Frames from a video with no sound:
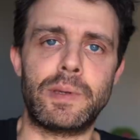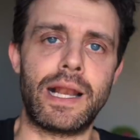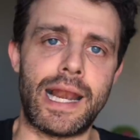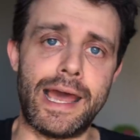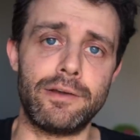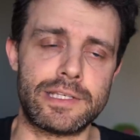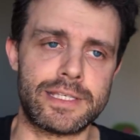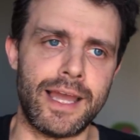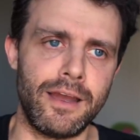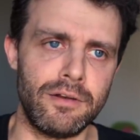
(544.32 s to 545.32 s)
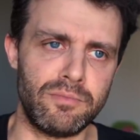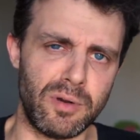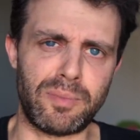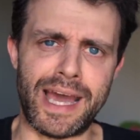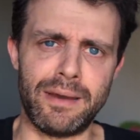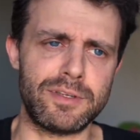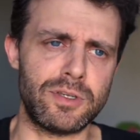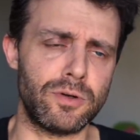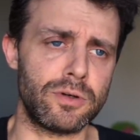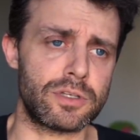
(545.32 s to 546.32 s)
be a loud sound, but perhaps
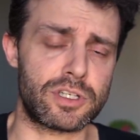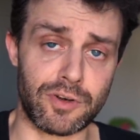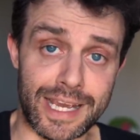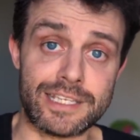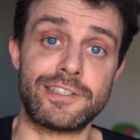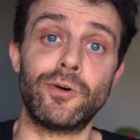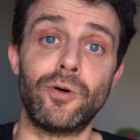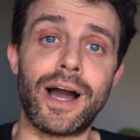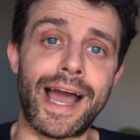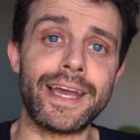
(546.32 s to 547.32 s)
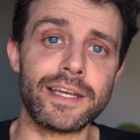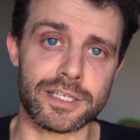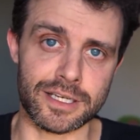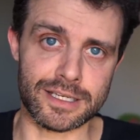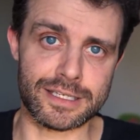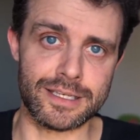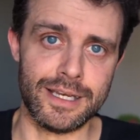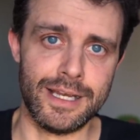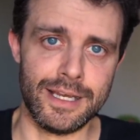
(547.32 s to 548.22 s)
you're stressed or anxious,